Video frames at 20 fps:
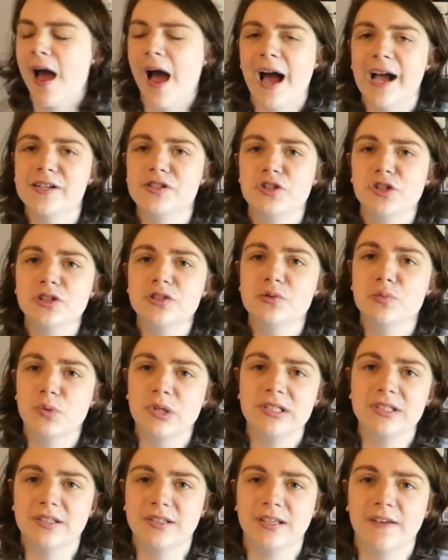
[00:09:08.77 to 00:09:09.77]
I just
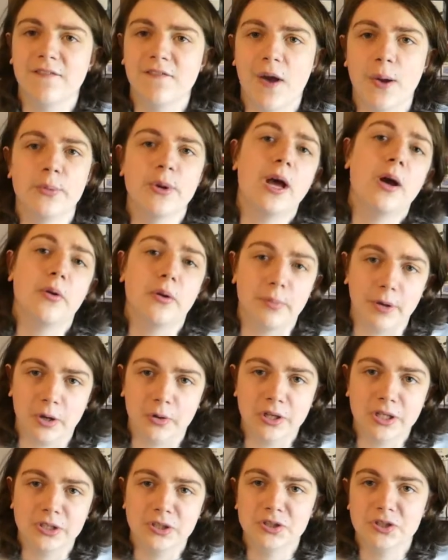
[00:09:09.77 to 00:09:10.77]
recently found out
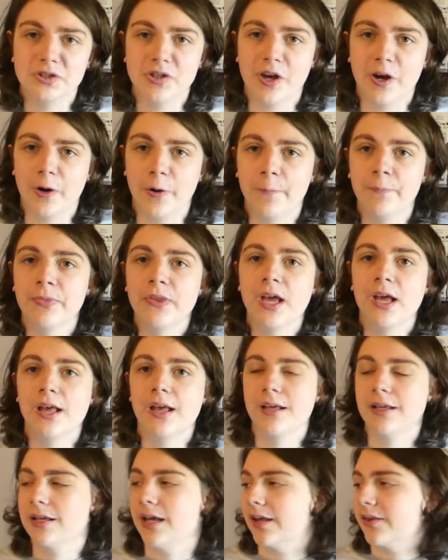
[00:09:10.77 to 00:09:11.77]
about it, so
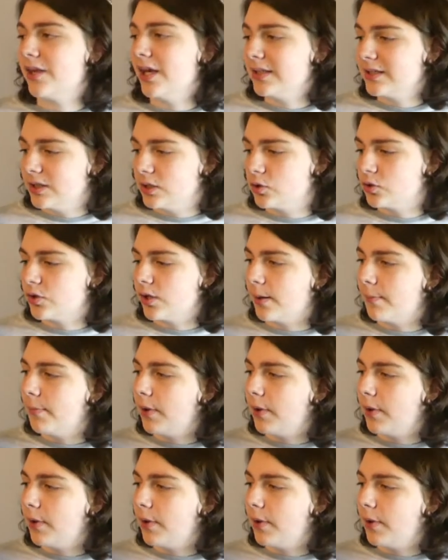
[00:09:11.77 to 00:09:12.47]
yeah, that's interesting.